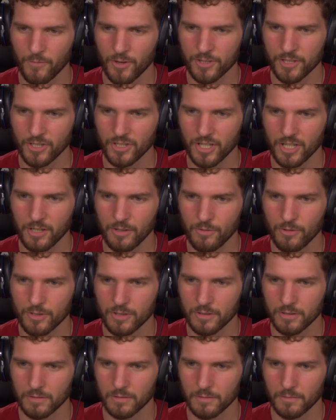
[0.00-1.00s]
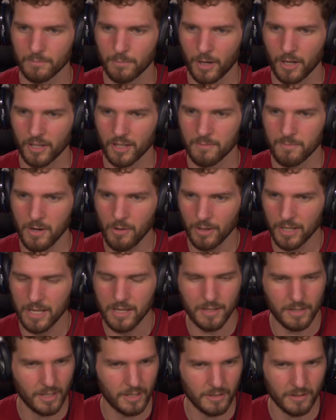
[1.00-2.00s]
such a huge part of the
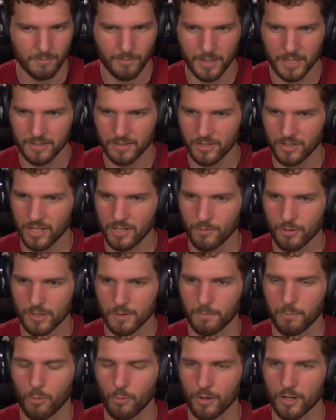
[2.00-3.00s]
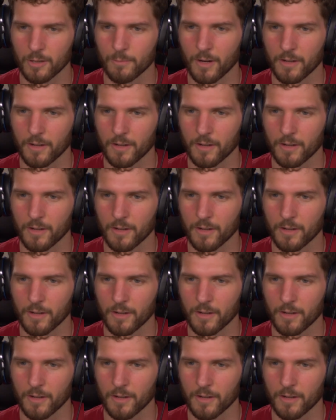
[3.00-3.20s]
community and you've been such a huge supporter,